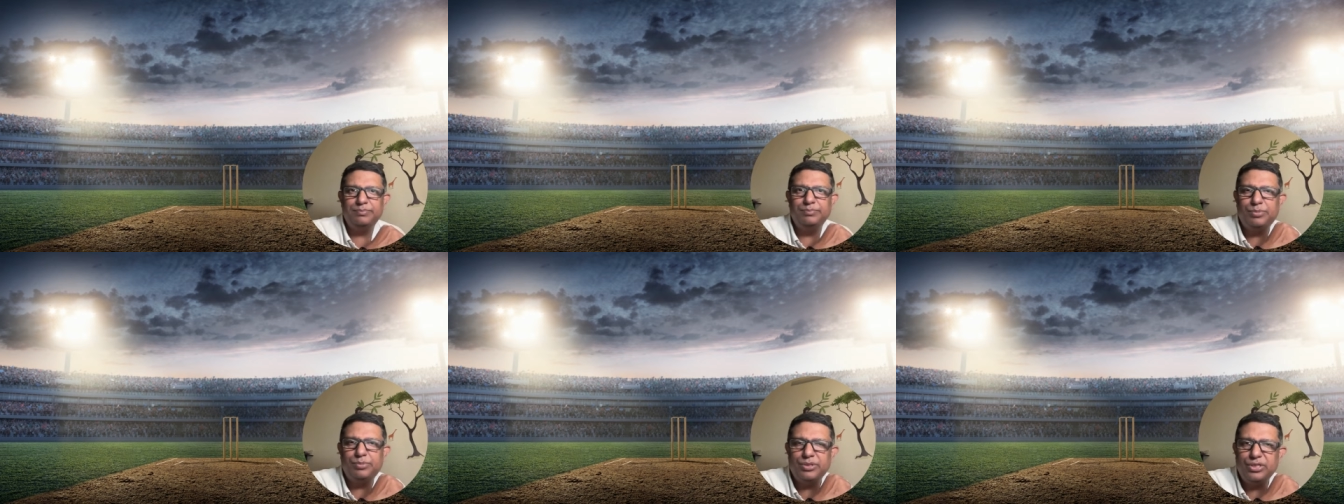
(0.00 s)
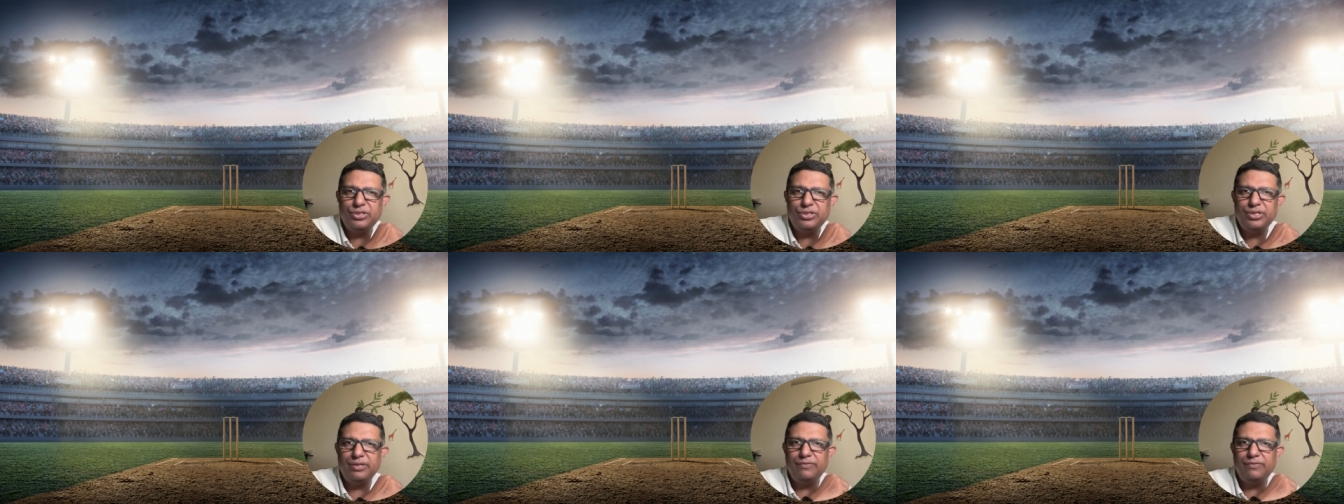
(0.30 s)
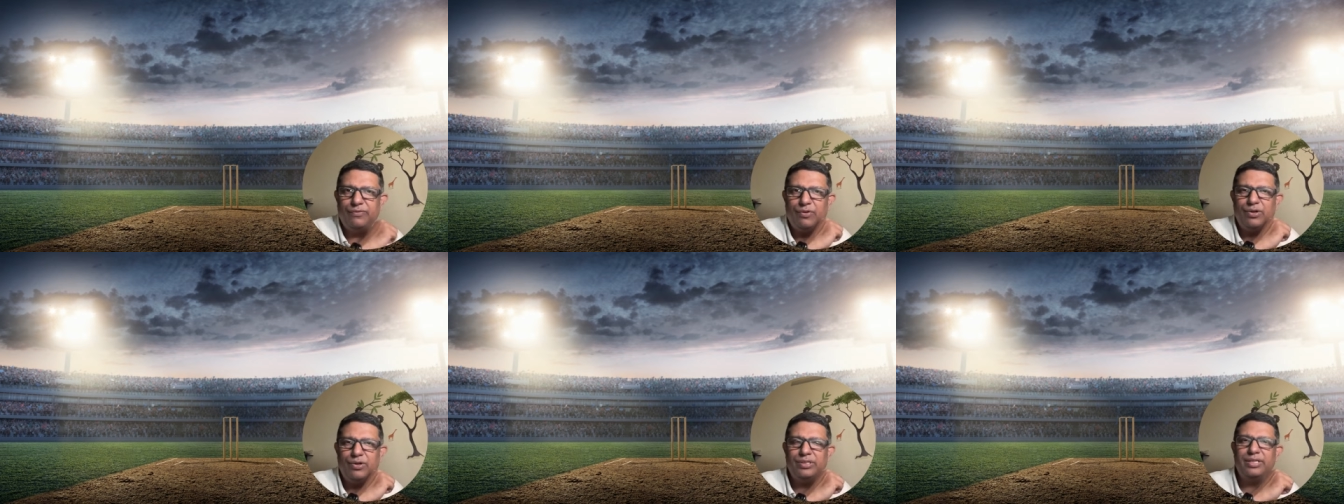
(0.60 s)
positioned
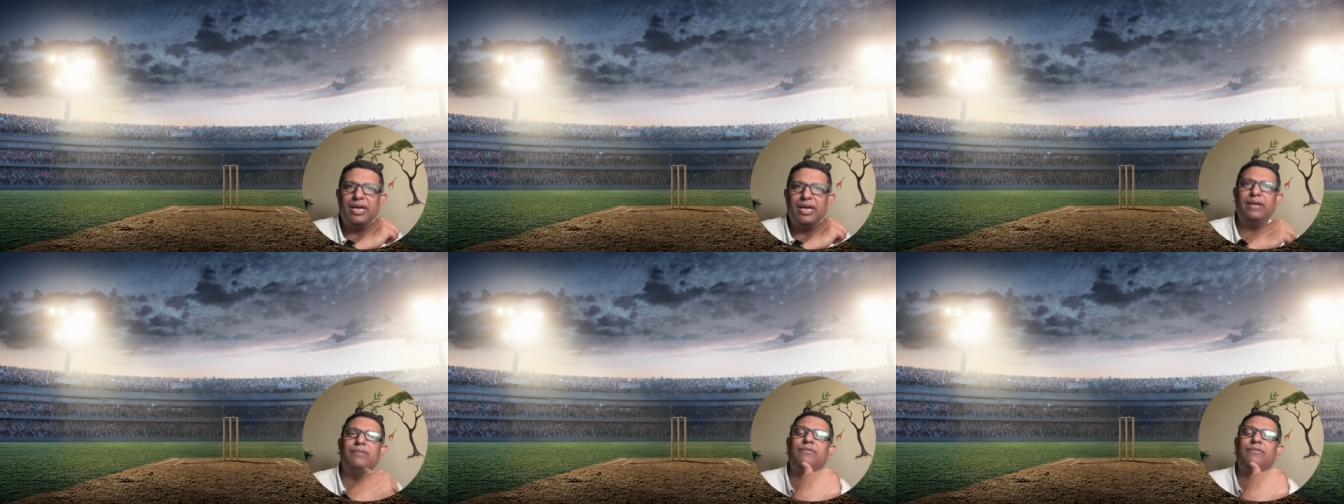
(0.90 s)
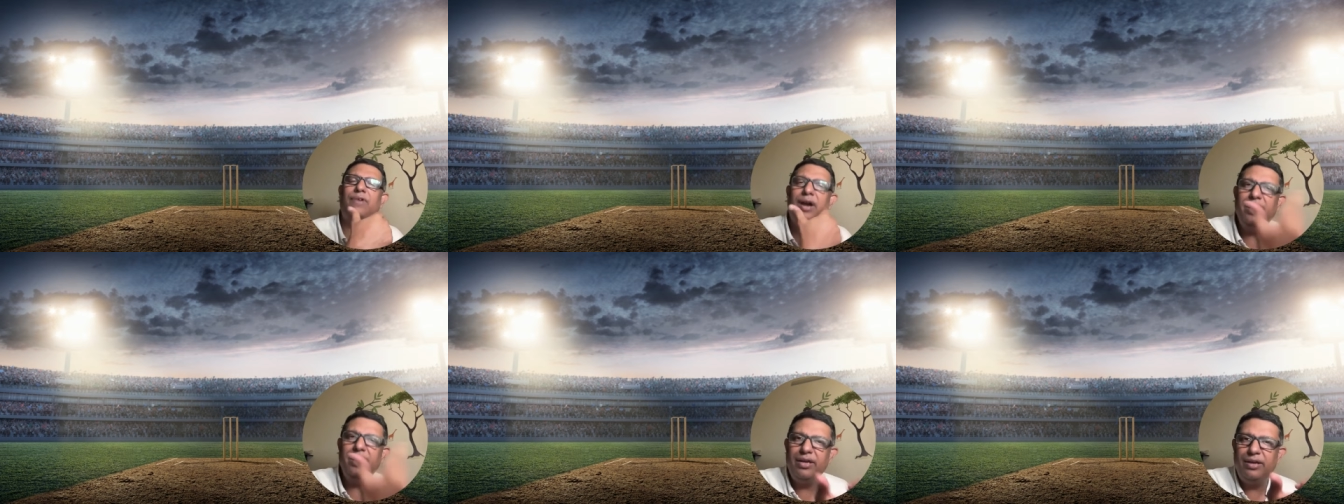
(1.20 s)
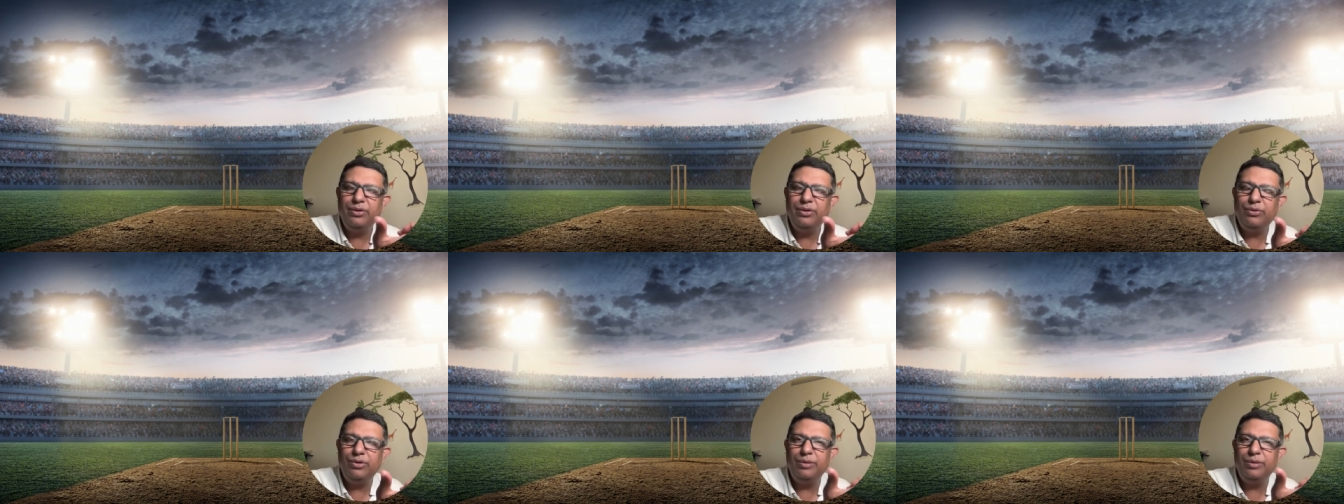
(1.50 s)
for that why
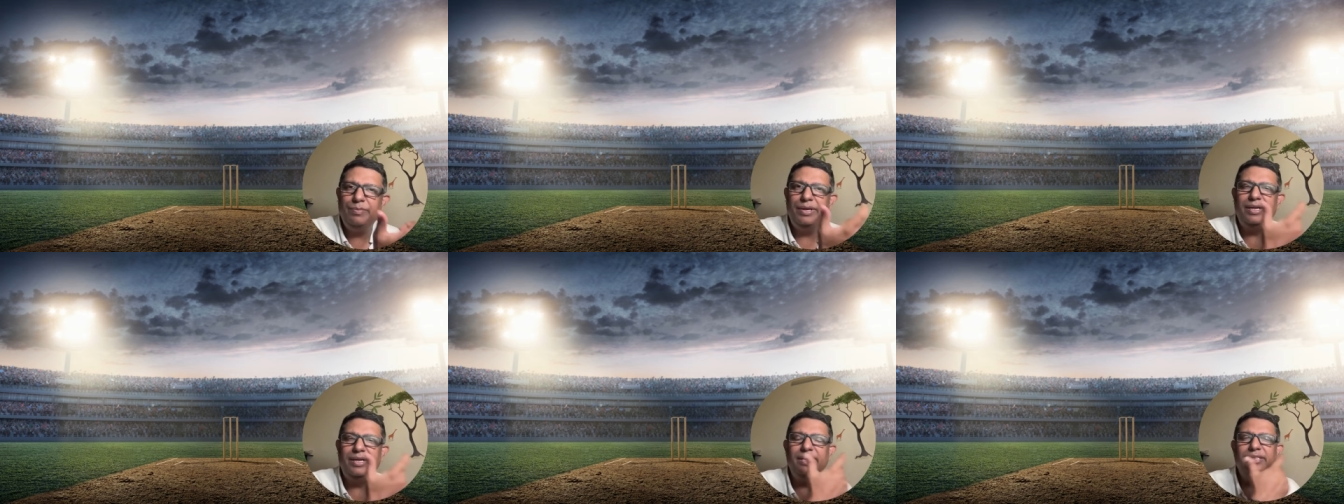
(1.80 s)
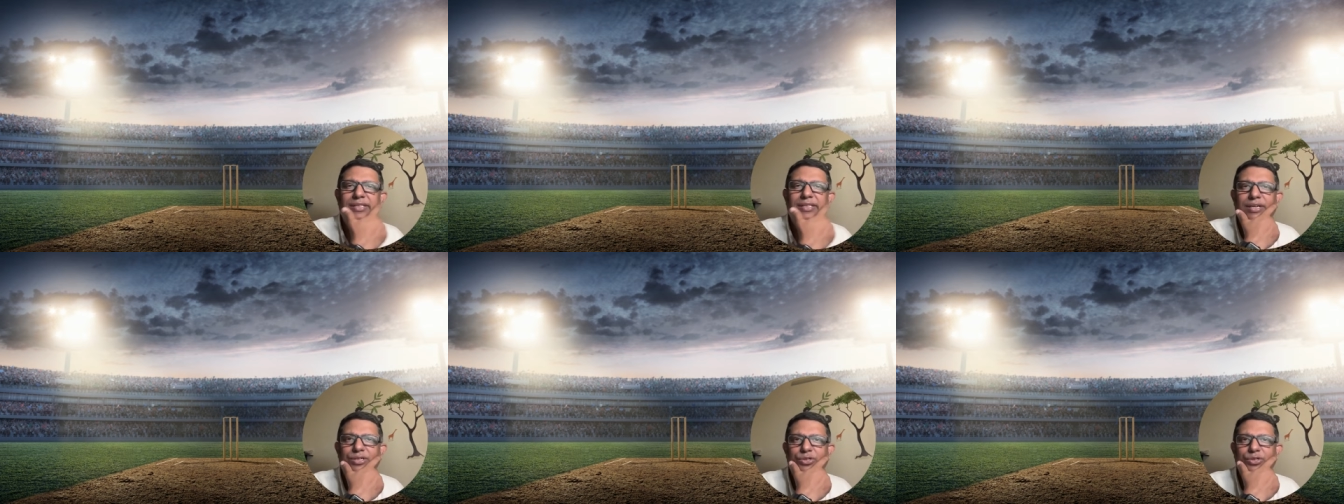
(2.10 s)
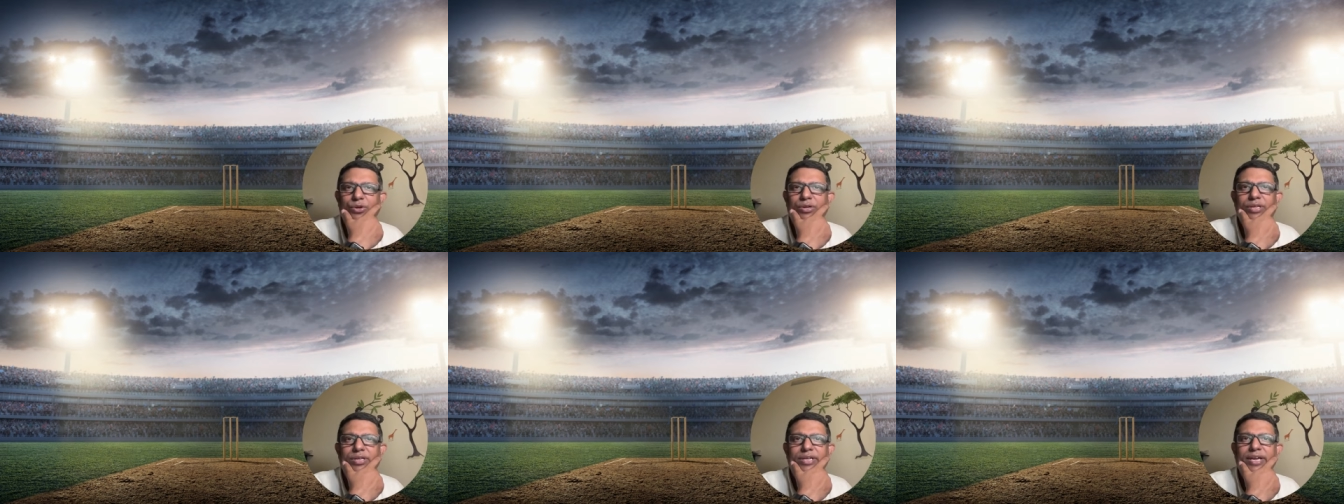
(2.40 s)
are you repeating that
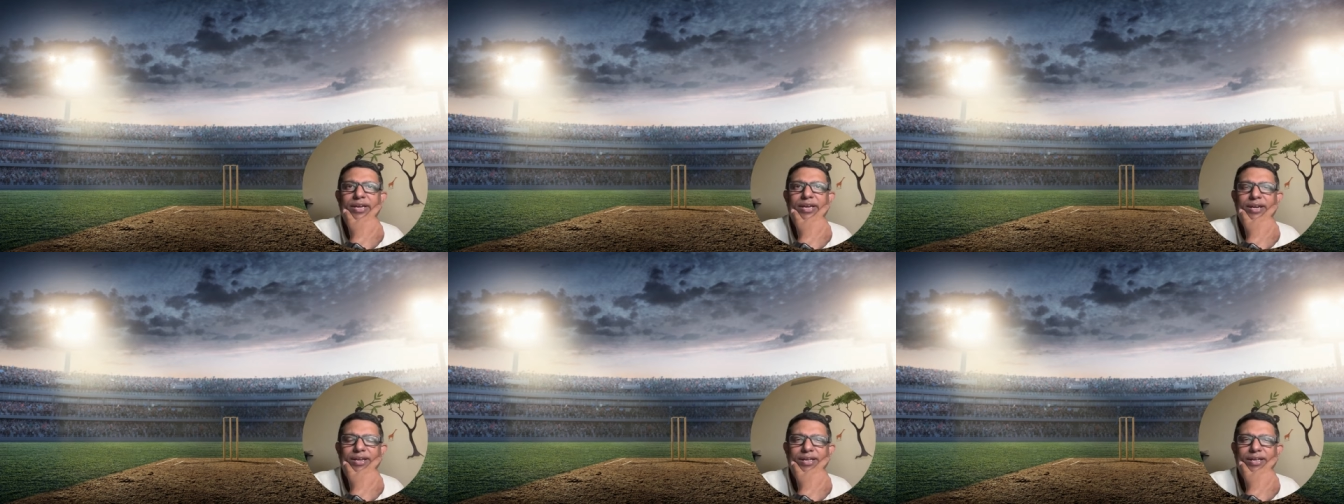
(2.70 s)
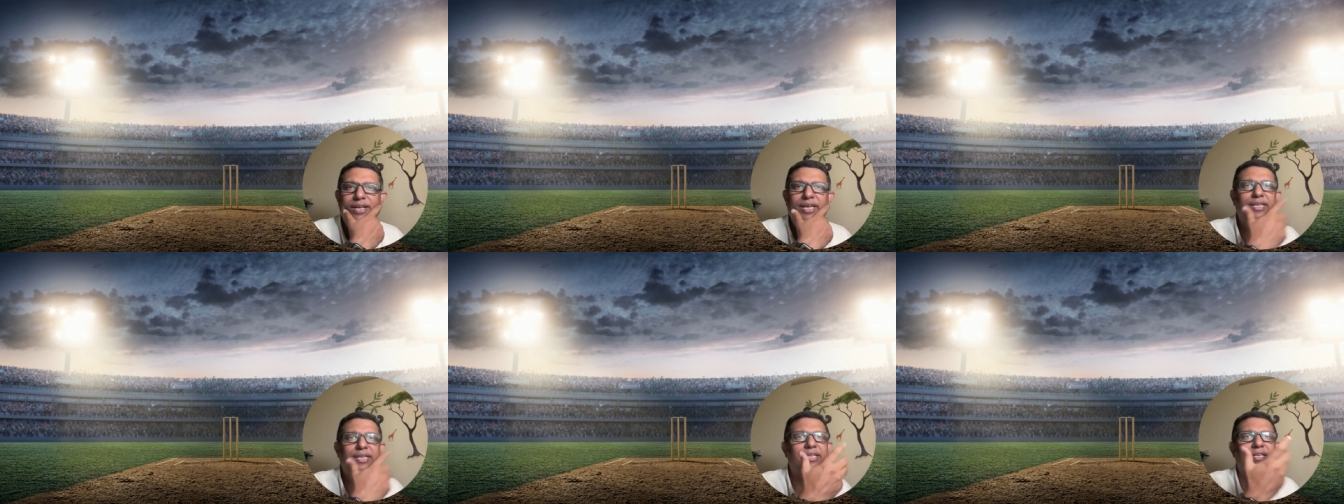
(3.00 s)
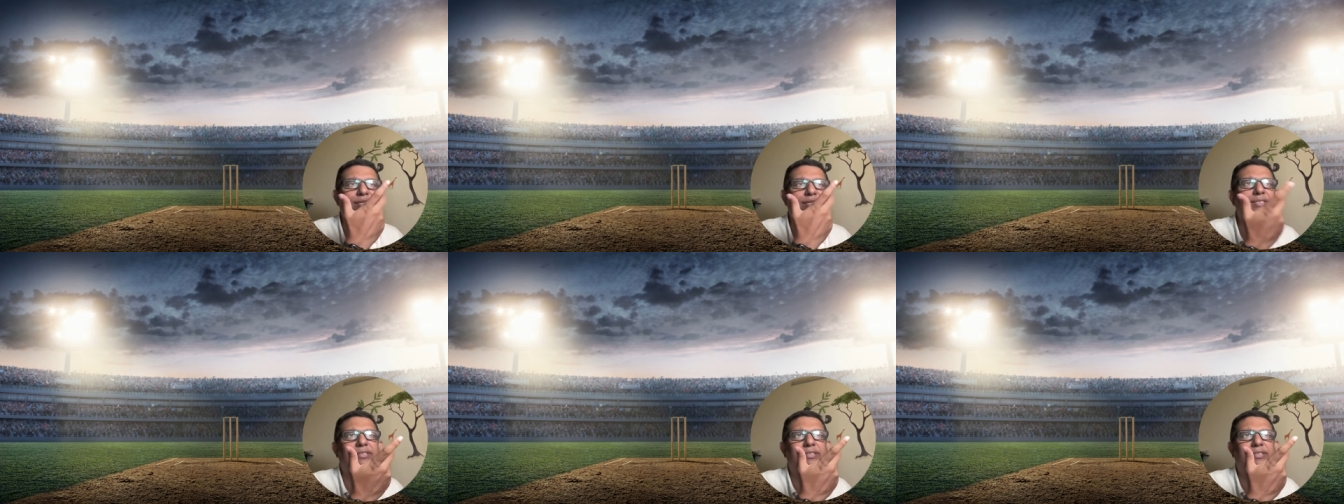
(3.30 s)
shot again and again
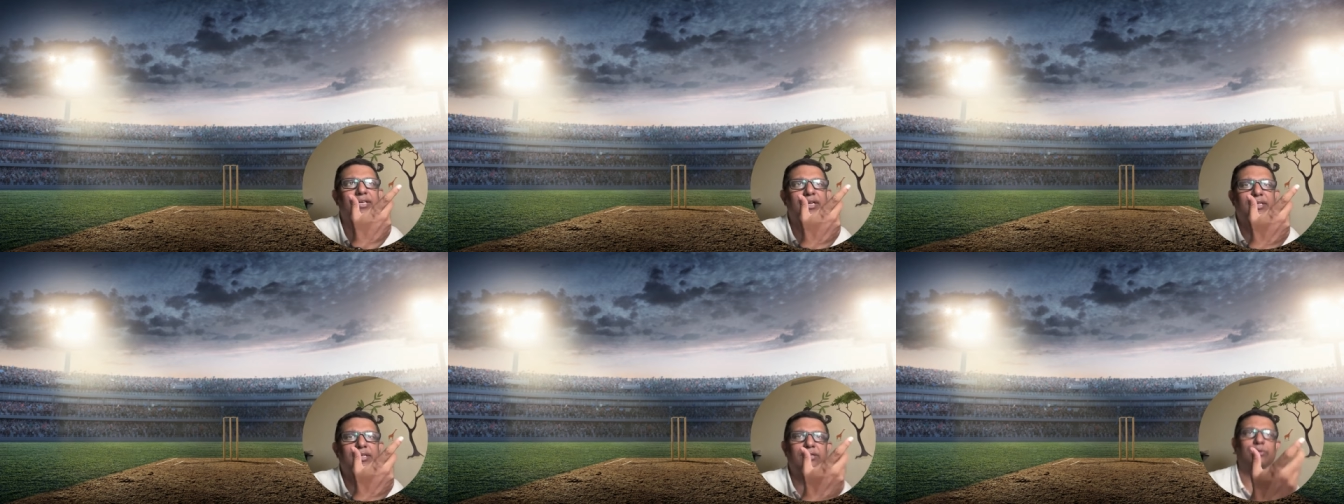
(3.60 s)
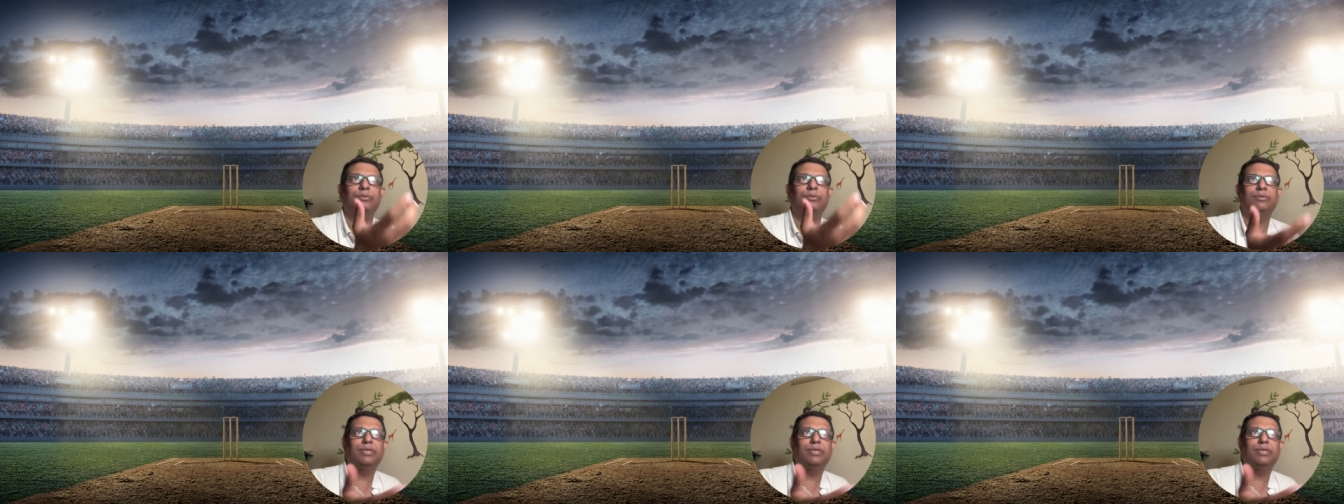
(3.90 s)
is uh,